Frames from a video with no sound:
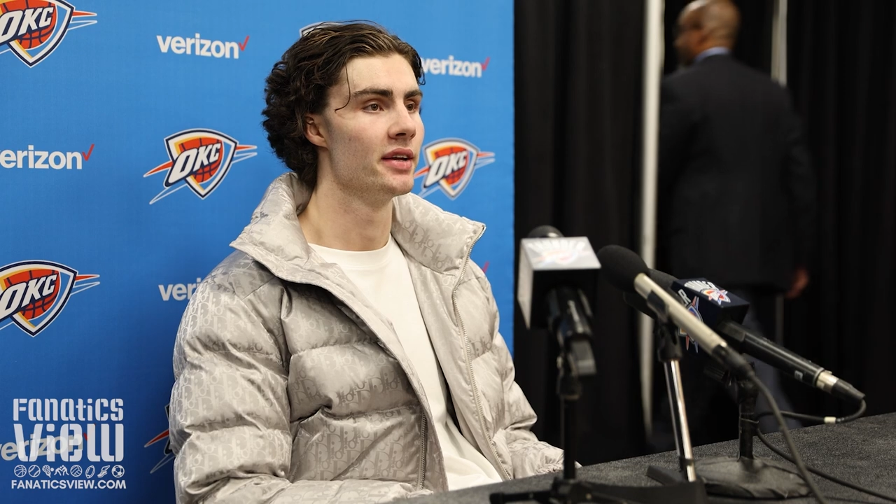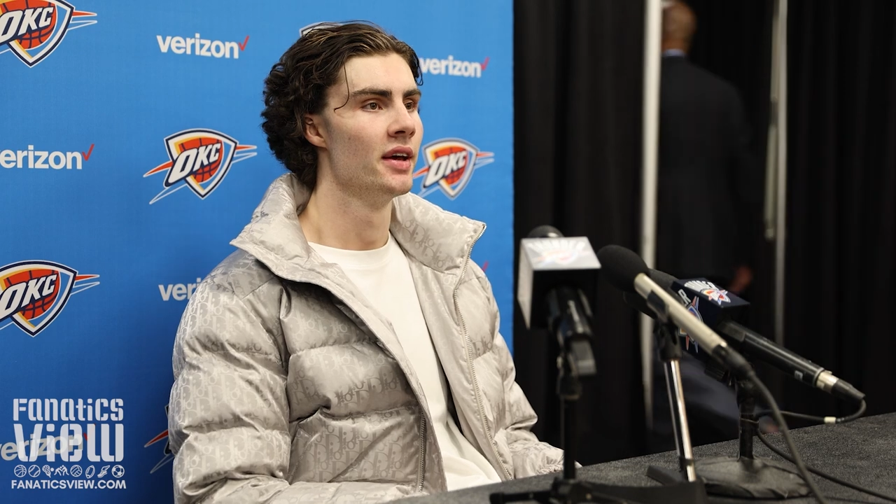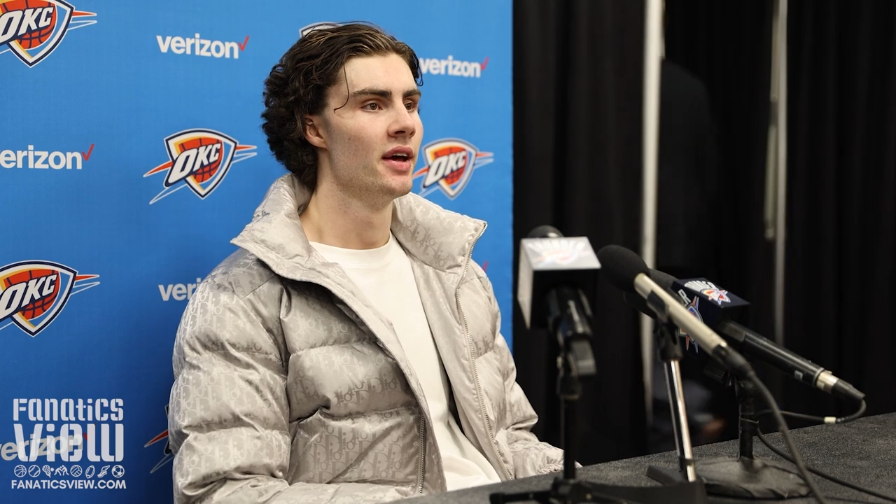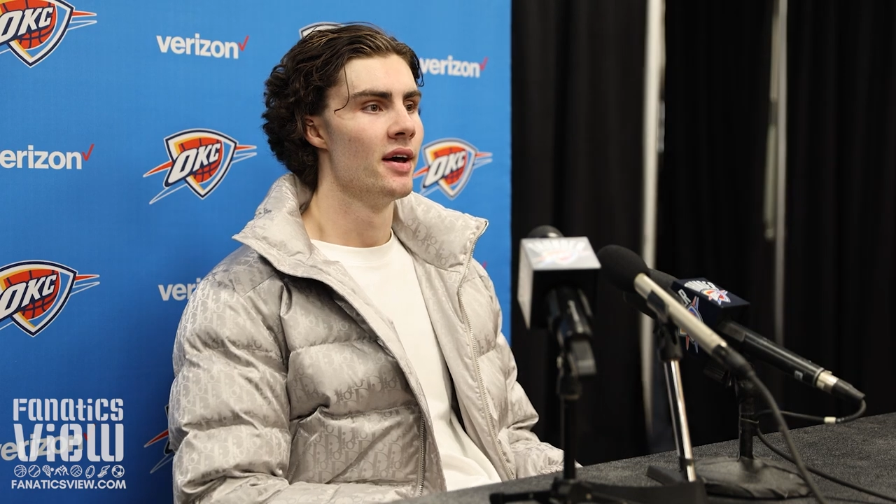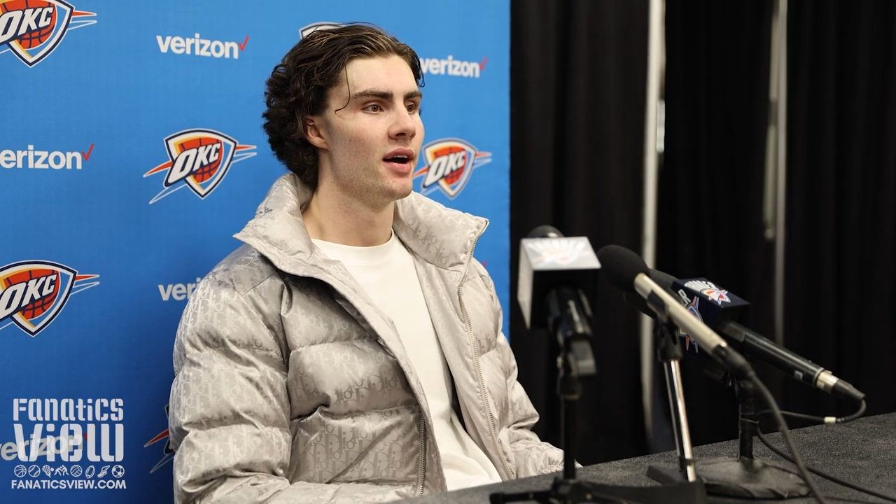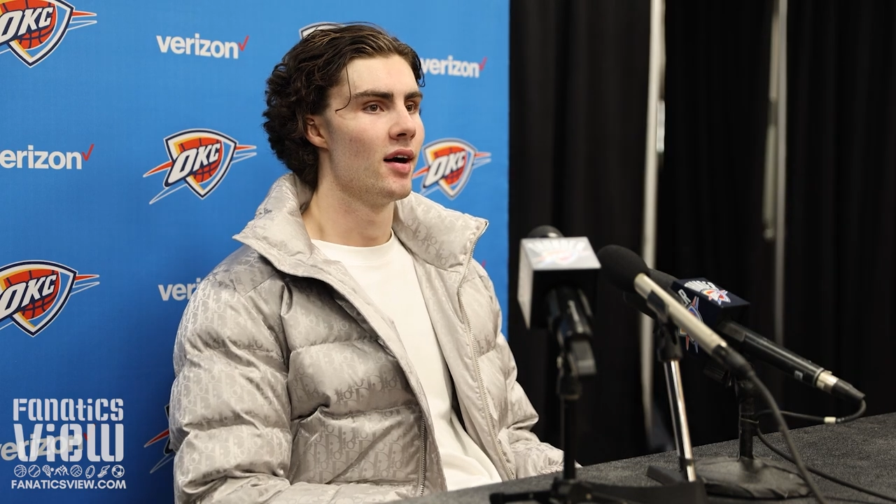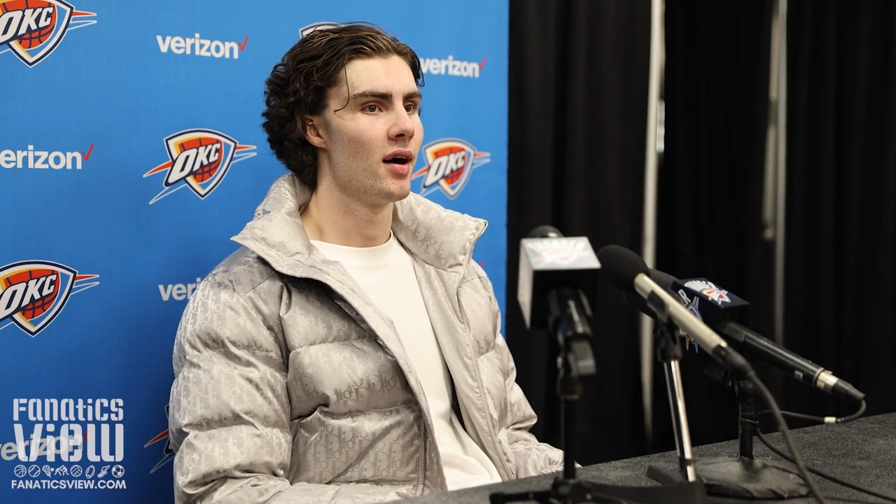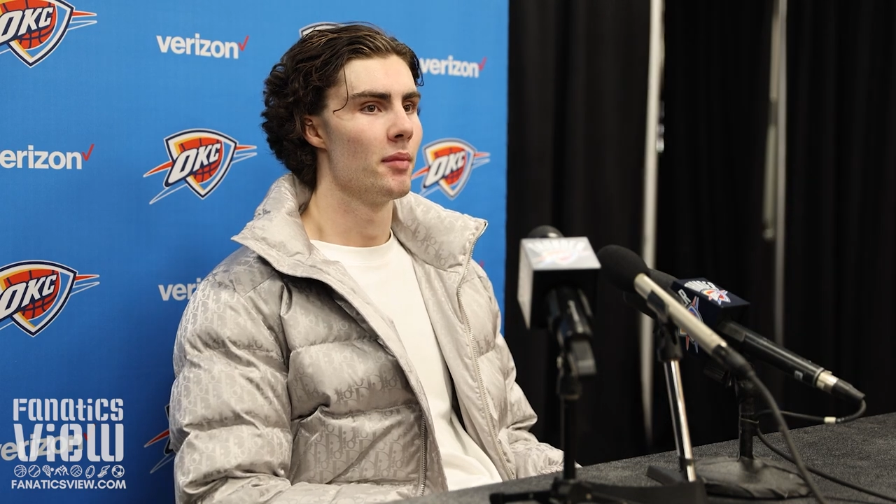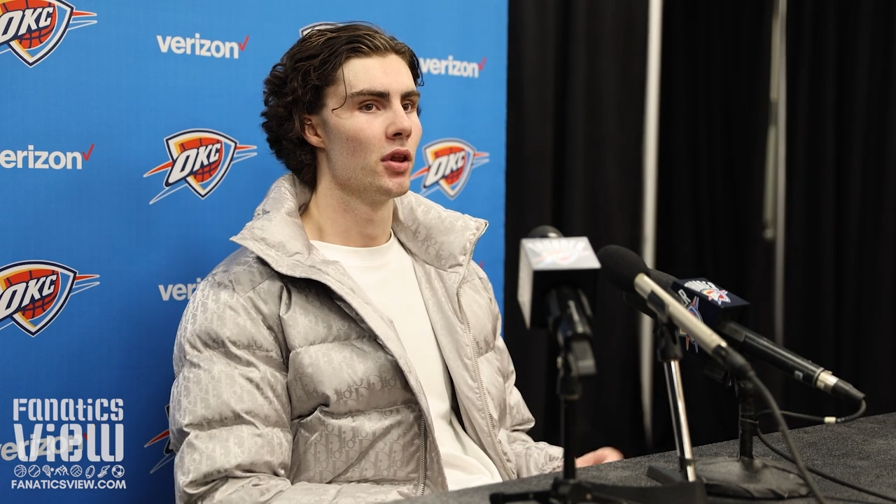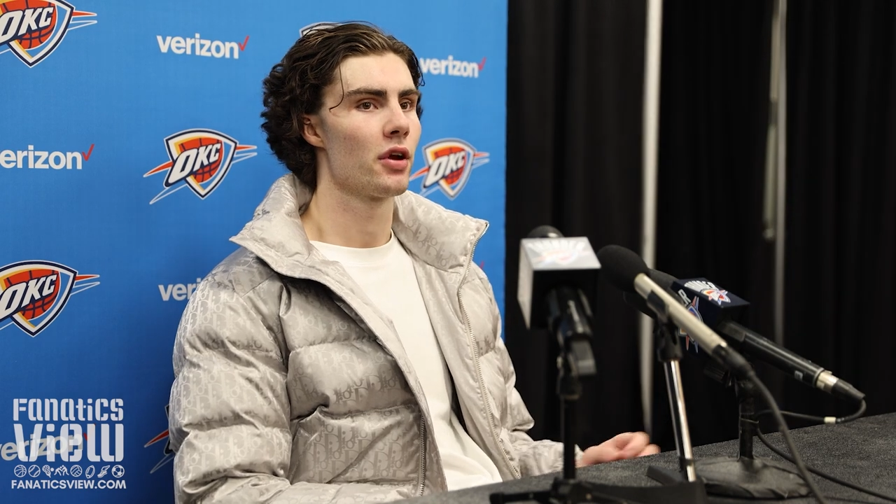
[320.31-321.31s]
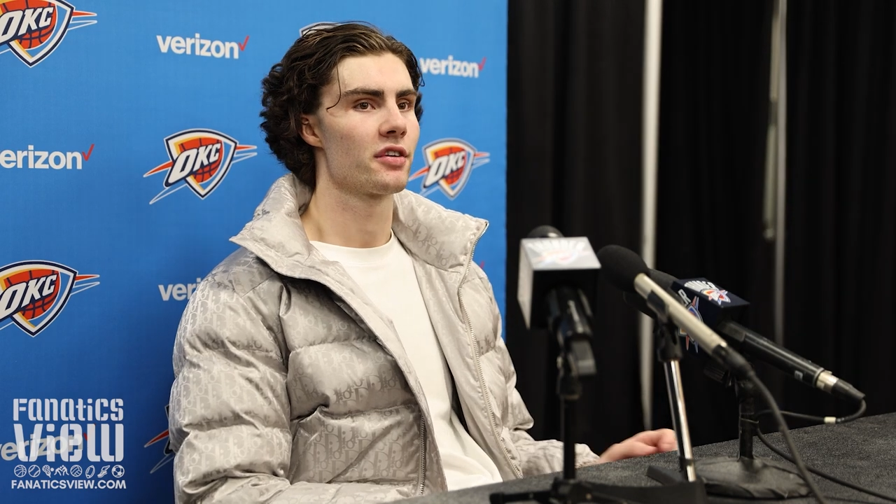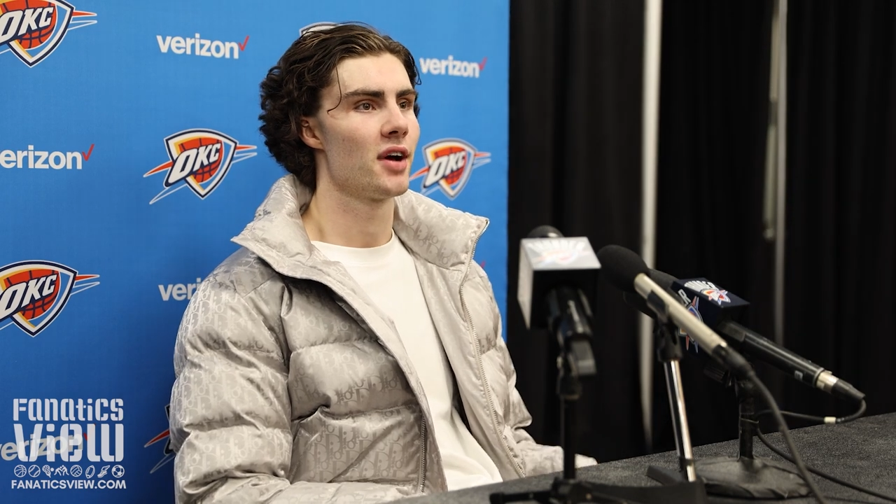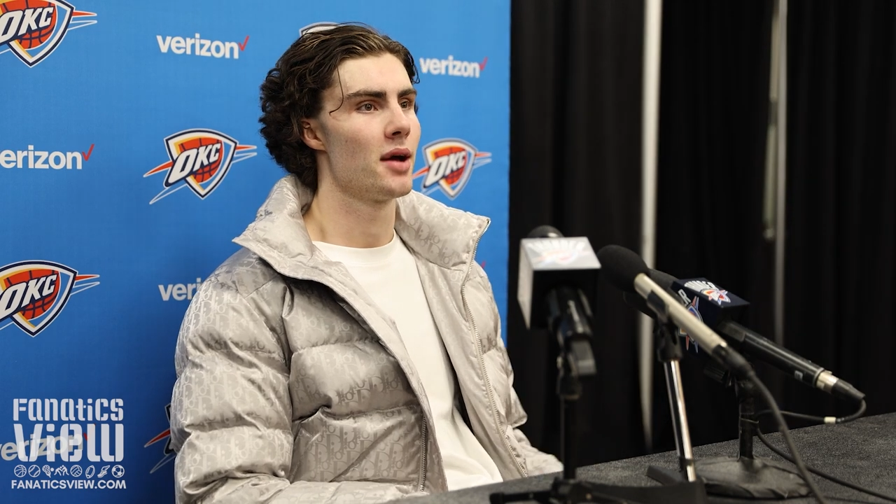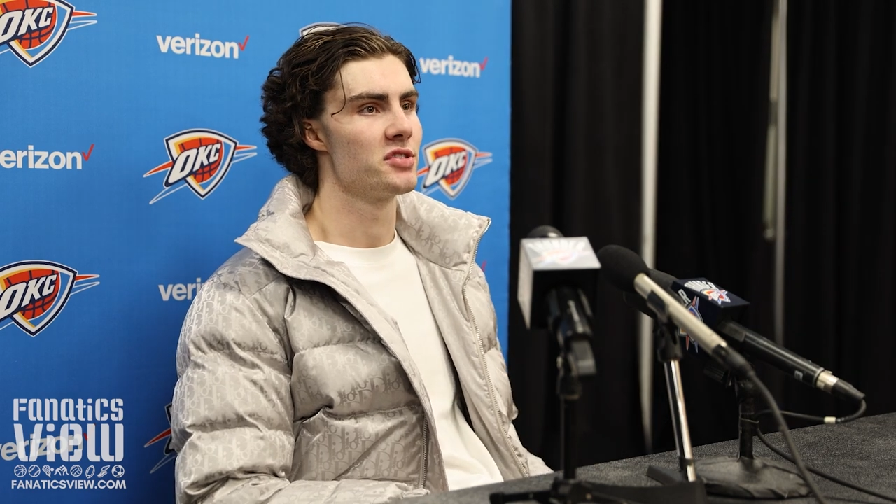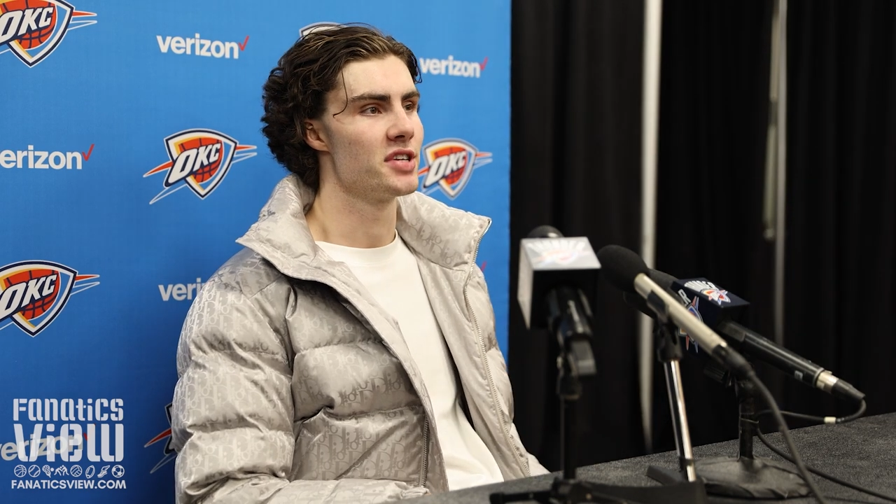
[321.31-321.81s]
And um, a lot of
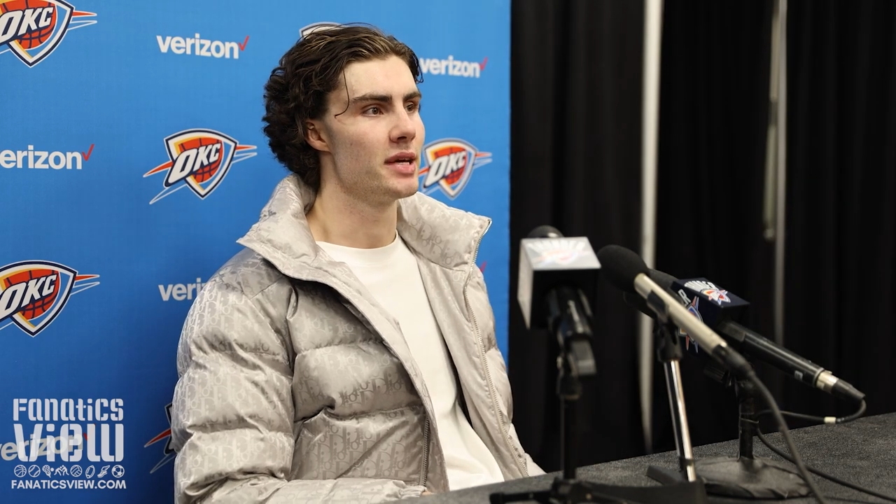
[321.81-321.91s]
times,